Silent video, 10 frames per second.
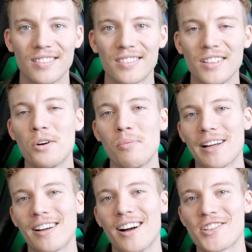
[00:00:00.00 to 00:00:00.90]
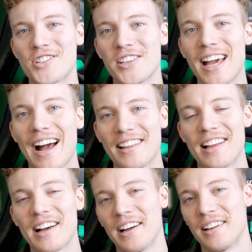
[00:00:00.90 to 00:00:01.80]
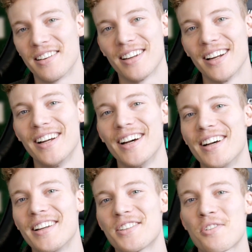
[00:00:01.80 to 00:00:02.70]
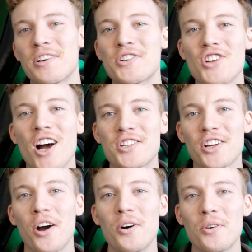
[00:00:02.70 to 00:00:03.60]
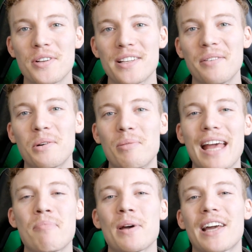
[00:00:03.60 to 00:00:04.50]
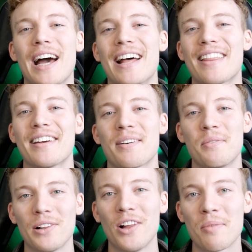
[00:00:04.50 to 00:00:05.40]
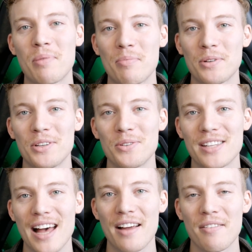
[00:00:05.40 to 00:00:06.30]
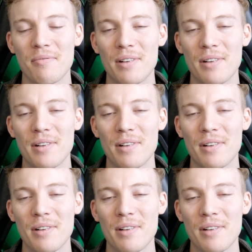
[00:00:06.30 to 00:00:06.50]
Oh my gosh. Yeah. Screenshot to code, it would be epic. And I think a lot of people would use that.